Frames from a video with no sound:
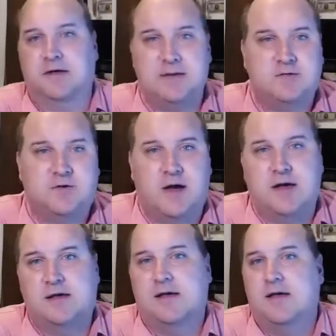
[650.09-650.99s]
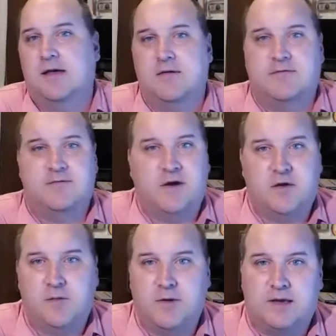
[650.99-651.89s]
Keep trying, fail
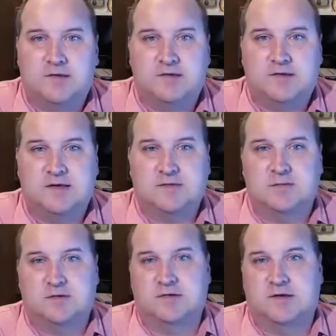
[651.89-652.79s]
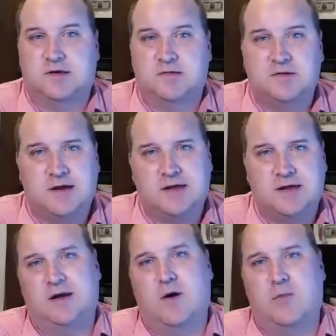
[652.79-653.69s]
your way into success with this thing because you're not going
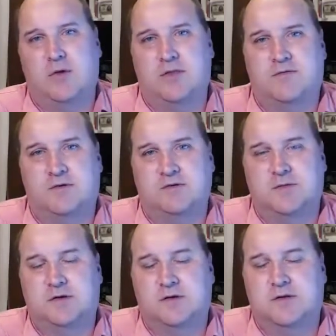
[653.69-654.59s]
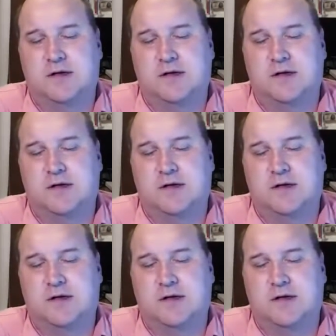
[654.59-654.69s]
to hit a home run the first time you do it.